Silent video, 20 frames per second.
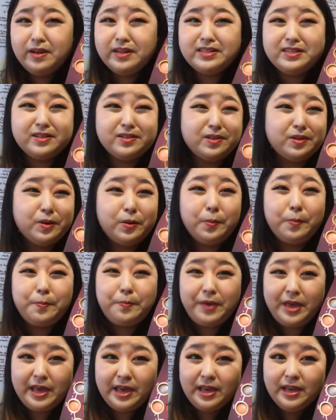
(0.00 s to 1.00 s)
It's a little
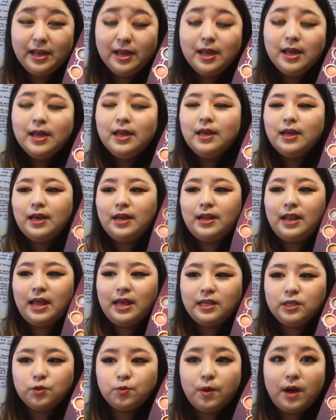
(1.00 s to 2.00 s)
big, and
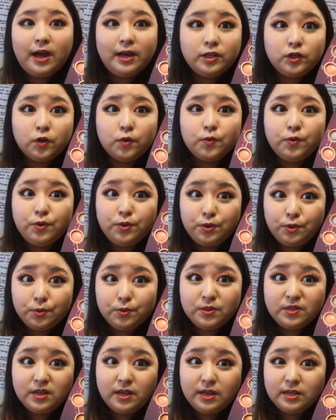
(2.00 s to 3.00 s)
hence why I don't
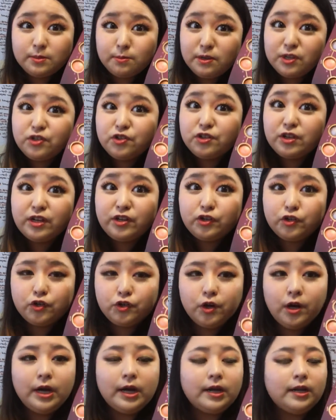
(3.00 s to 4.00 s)
use it as much as I
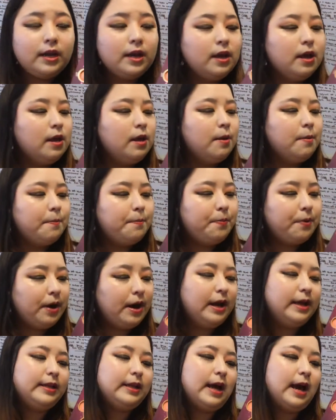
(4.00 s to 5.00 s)
should.
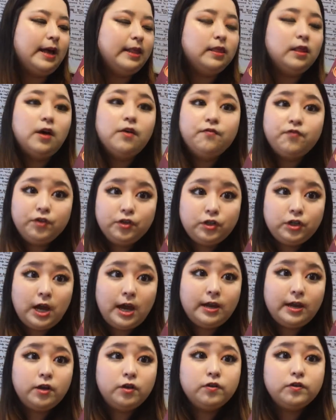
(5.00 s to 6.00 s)
But I love the
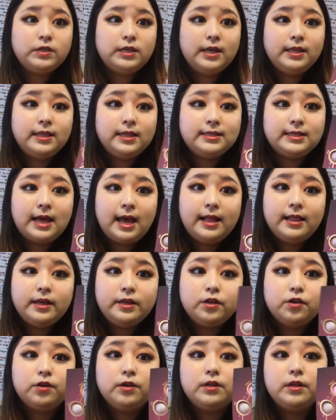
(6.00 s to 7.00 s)
shadows, and this
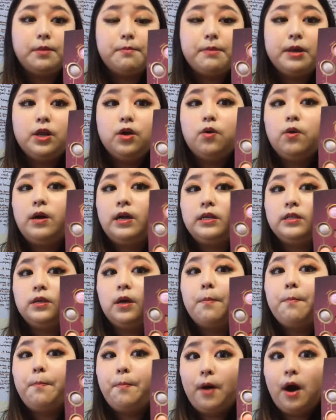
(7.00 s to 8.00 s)
highlighter in the middle is
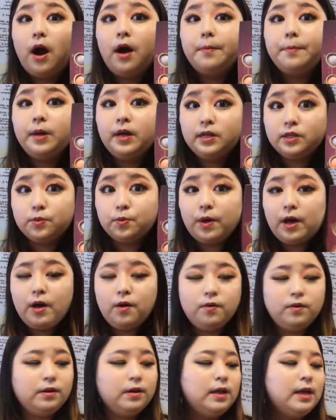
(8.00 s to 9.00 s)
bomb as well.